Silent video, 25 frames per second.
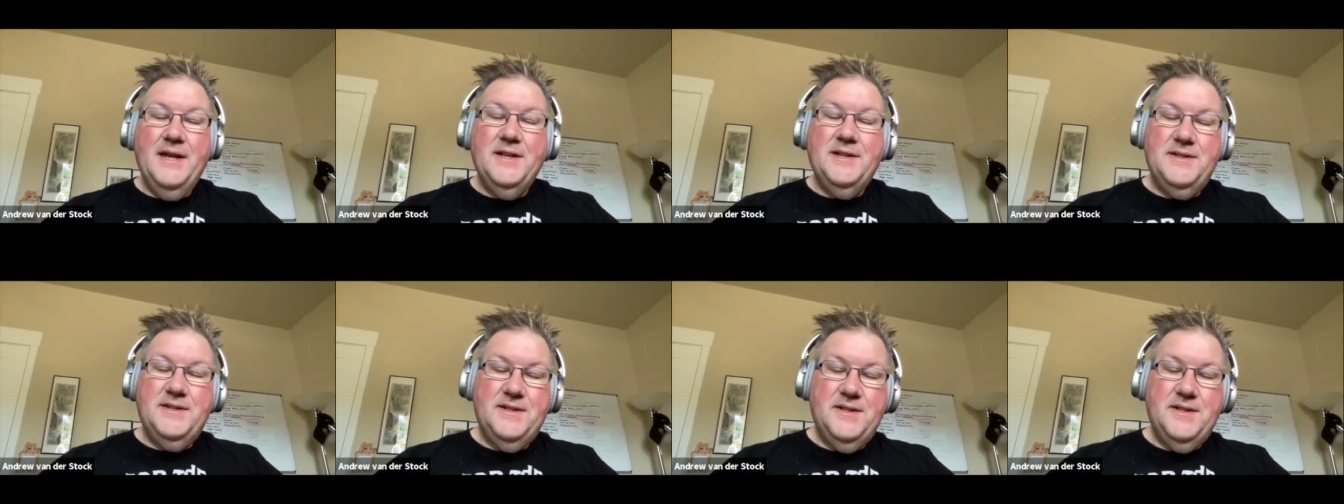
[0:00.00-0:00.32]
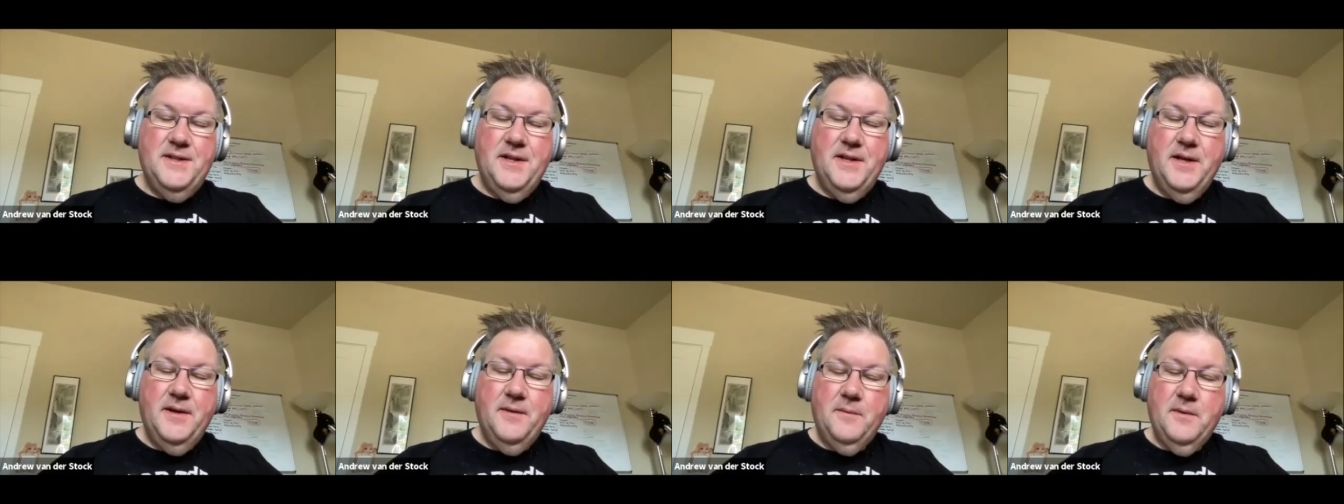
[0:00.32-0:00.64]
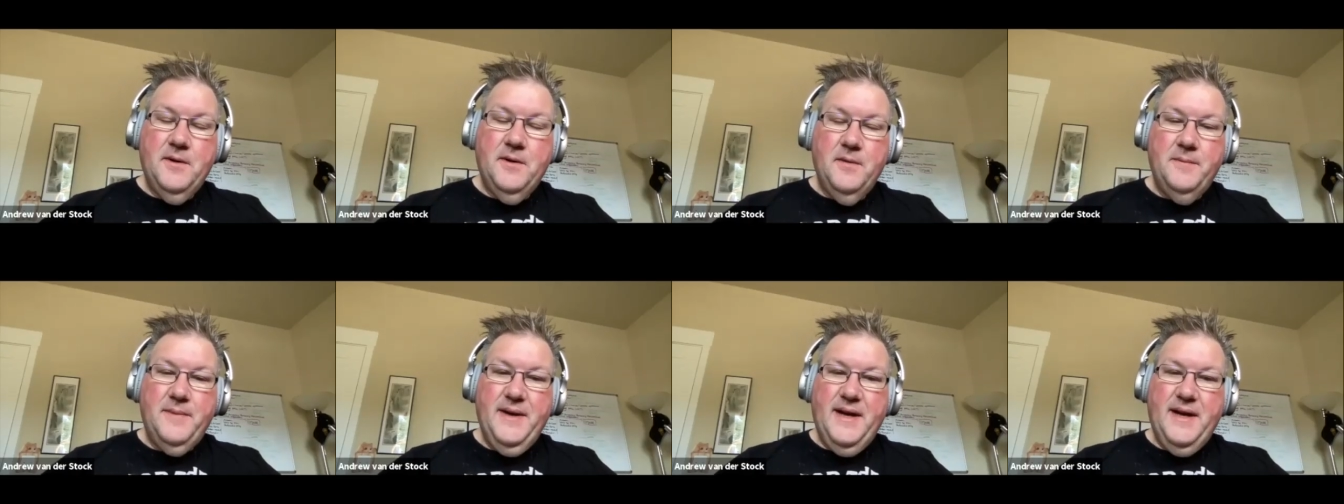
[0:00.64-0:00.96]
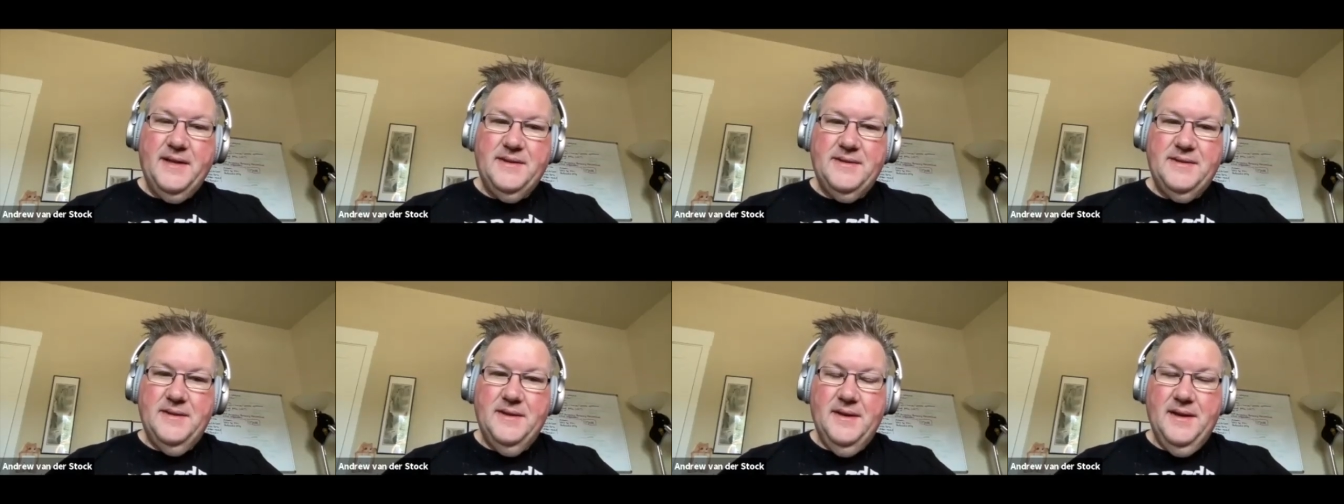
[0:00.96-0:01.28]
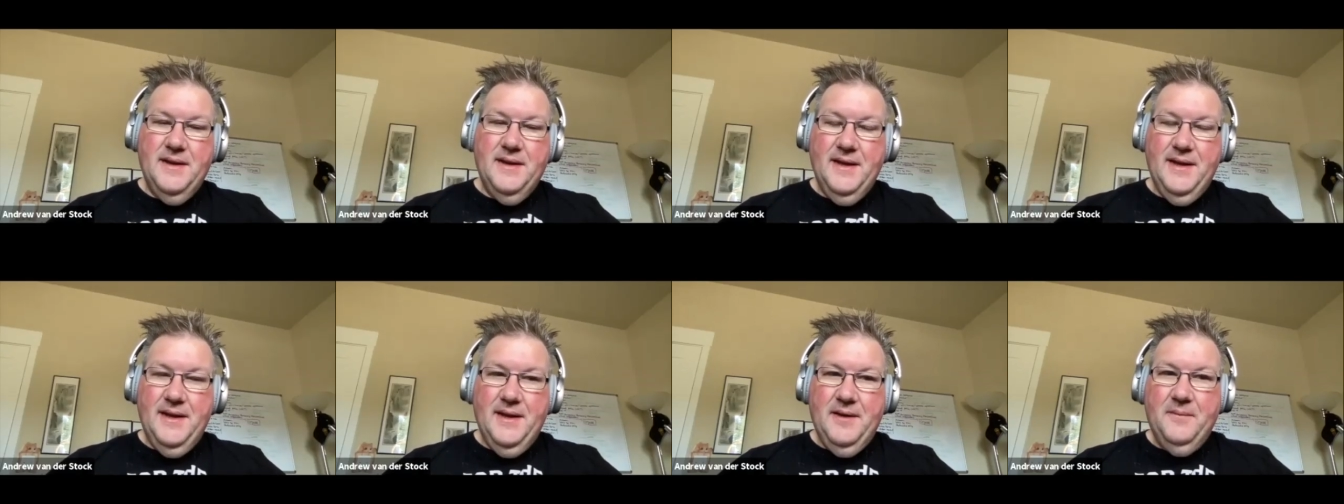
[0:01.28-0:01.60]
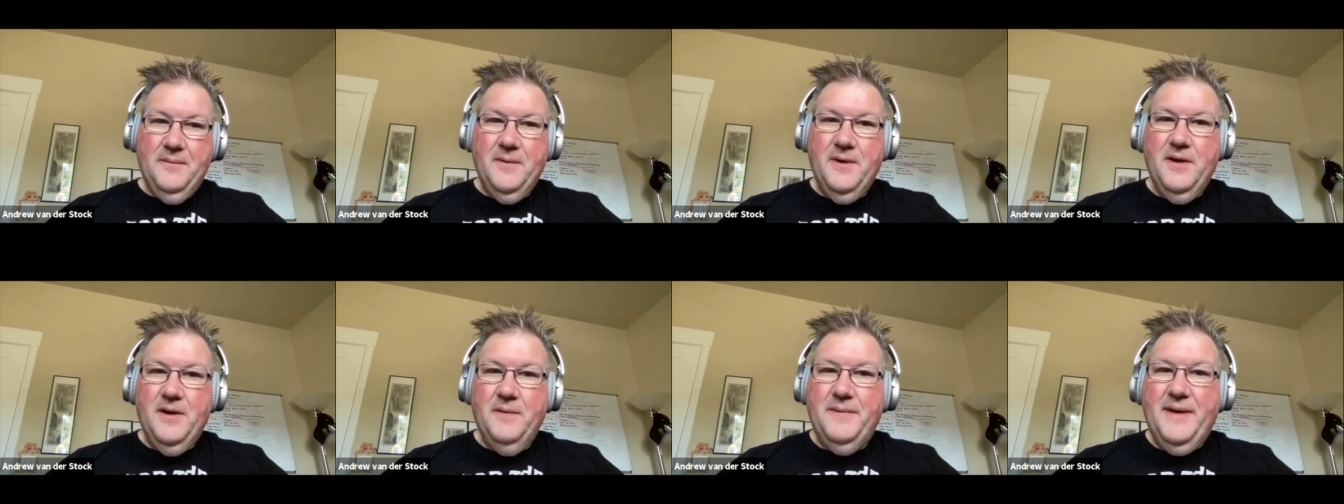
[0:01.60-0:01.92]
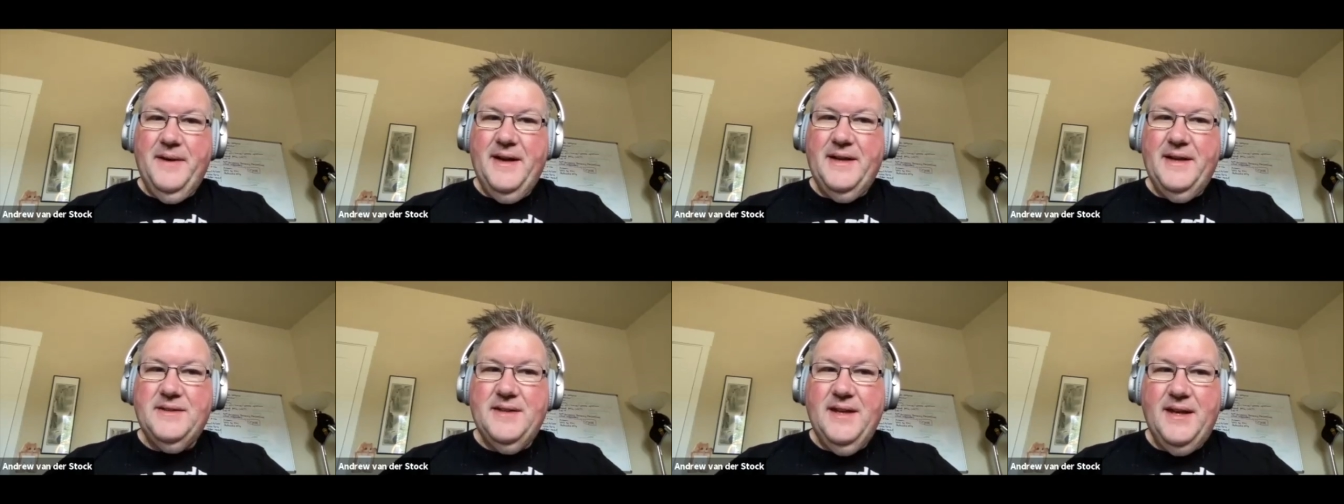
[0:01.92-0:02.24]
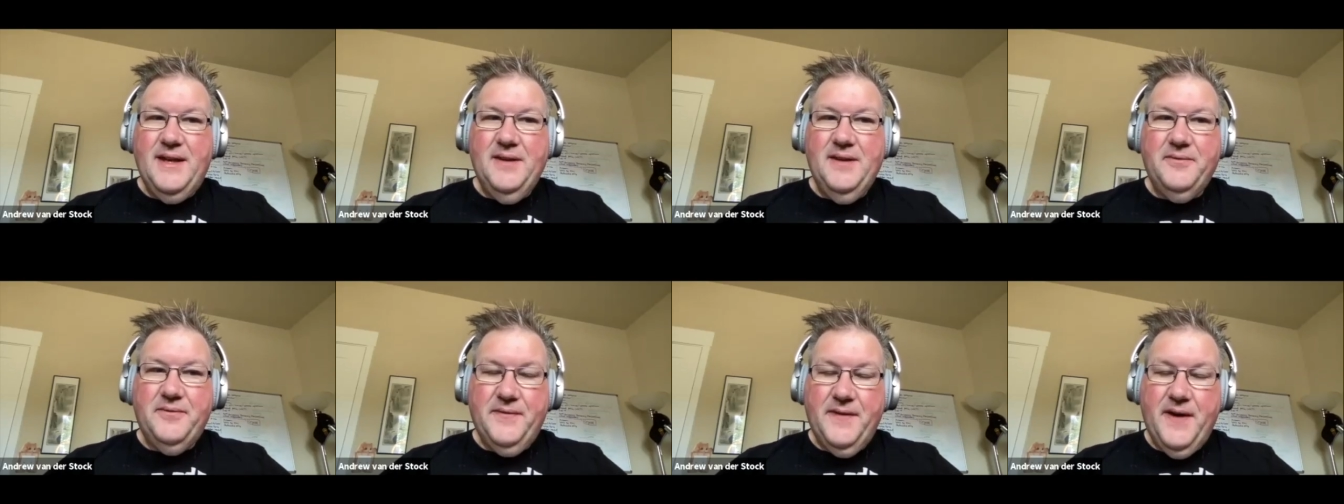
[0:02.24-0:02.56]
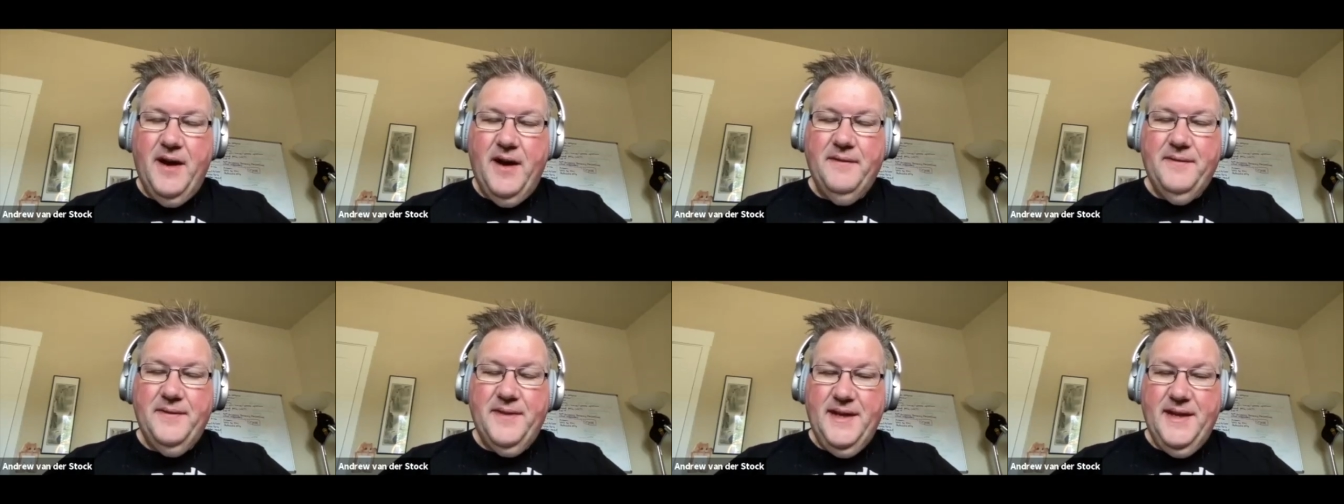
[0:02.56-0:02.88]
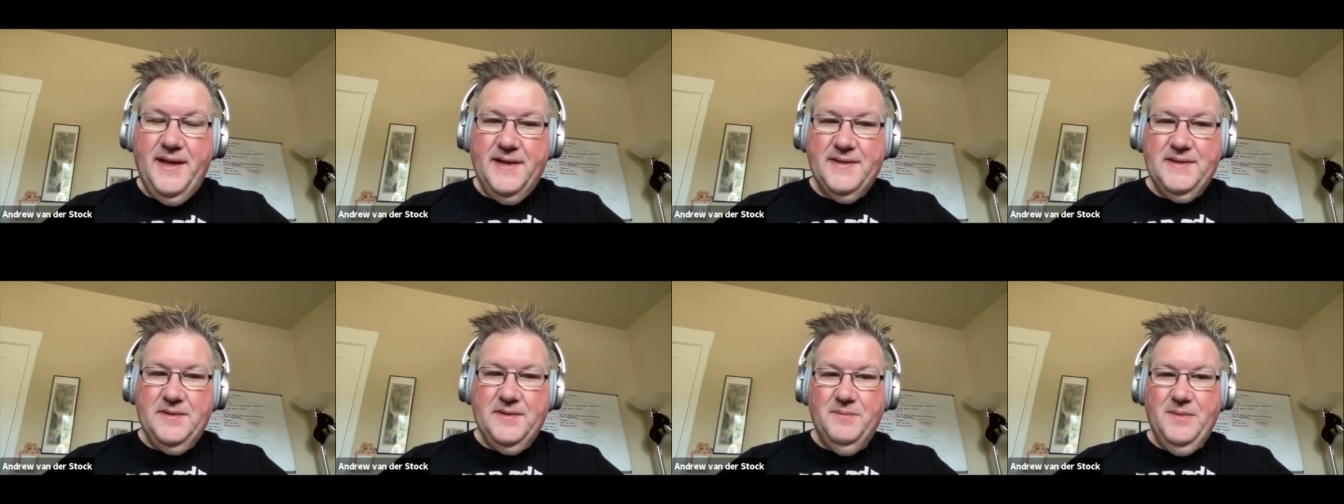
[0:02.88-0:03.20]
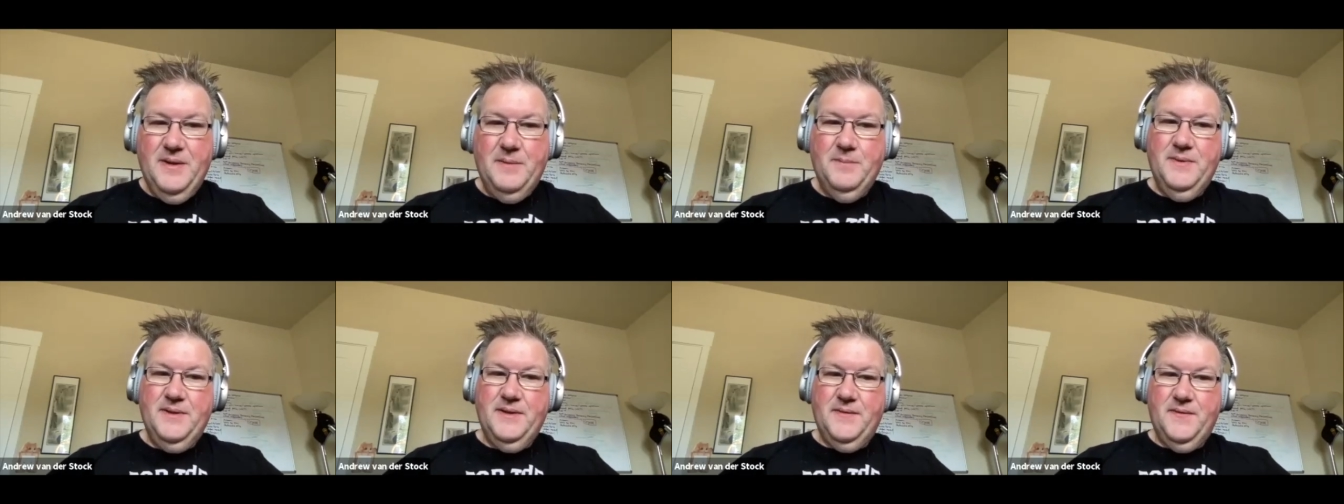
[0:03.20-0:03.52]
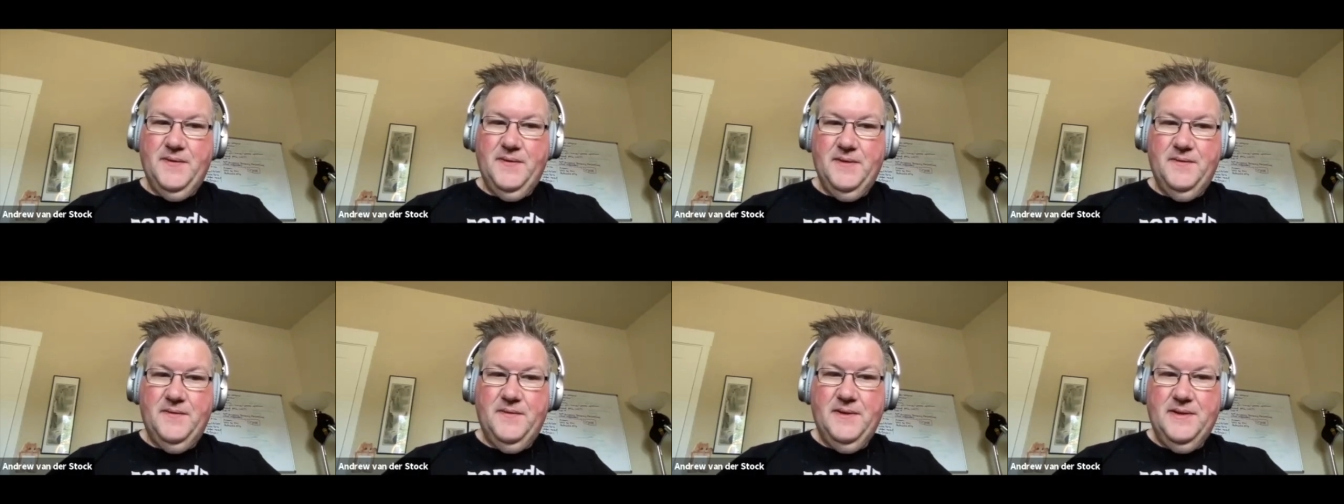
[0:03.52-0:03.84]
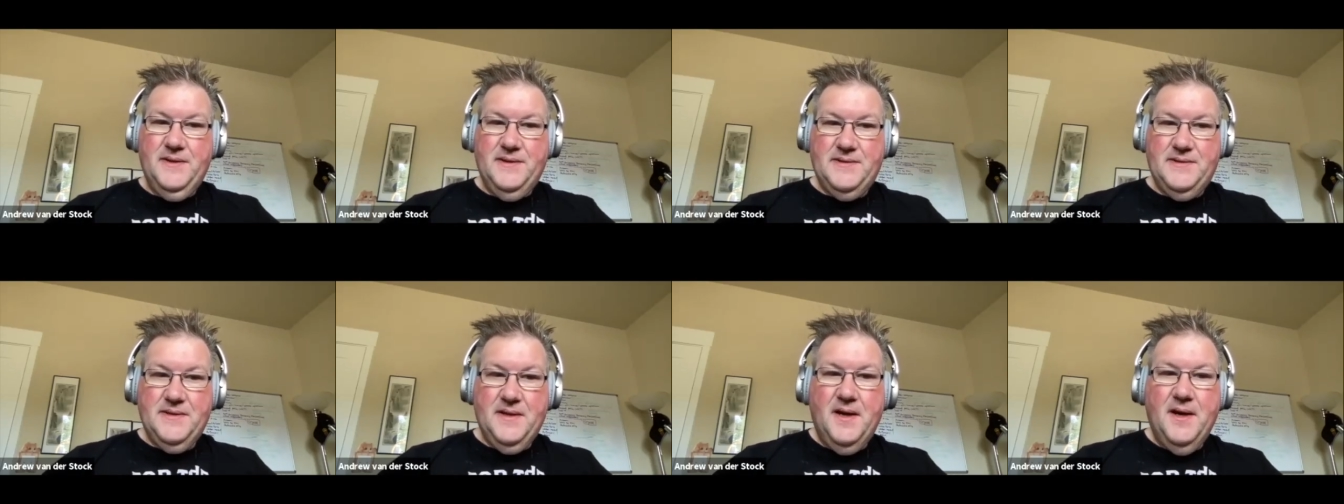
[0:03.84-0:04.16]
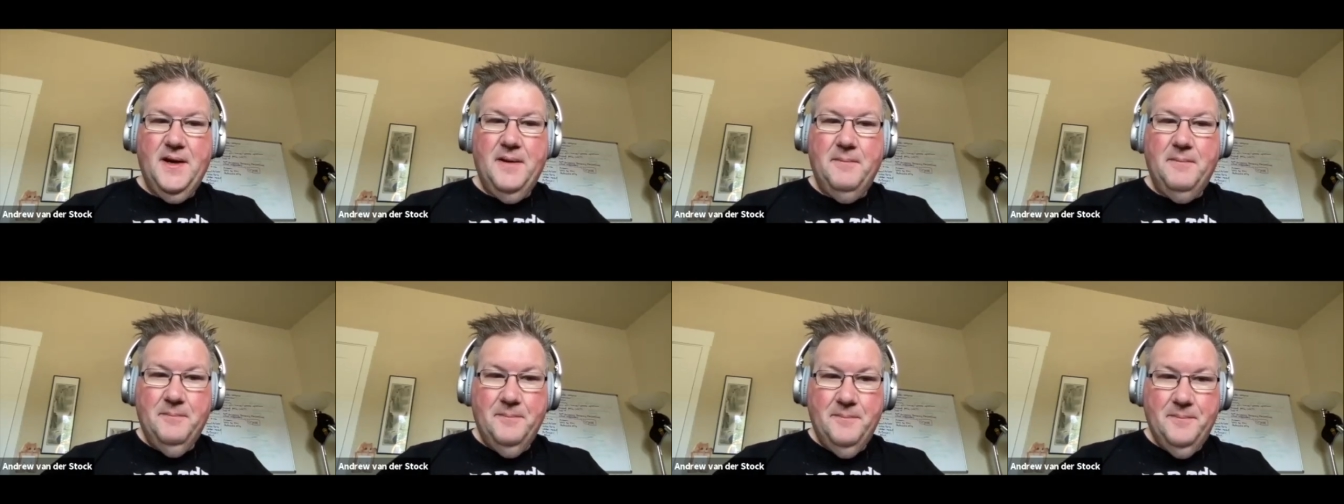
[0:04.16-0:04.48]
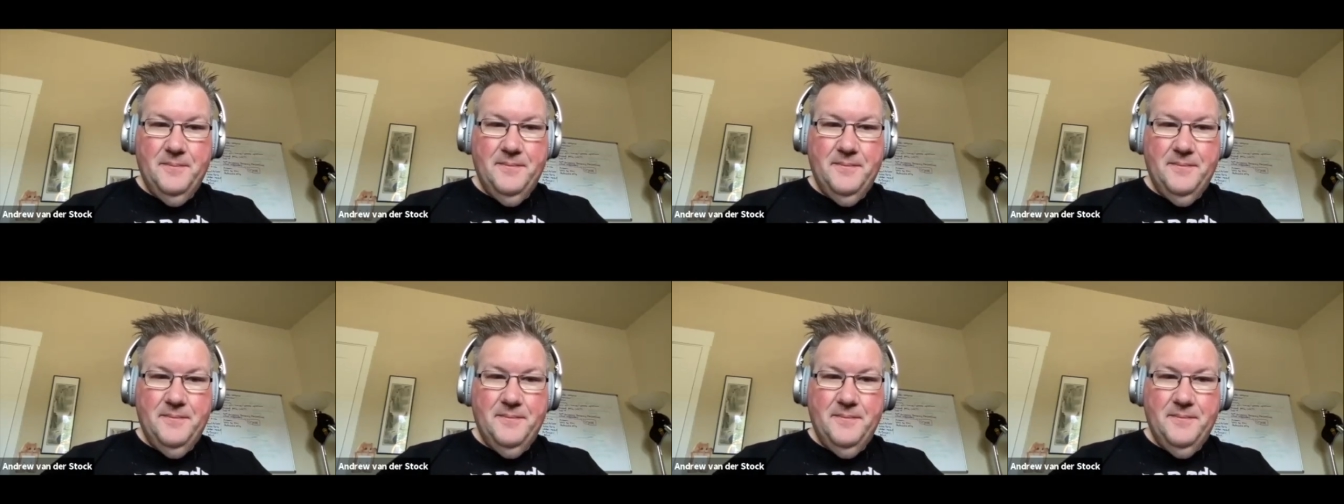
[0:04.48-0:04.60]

Do you know we're about we're about to hit five thousand members for the first time?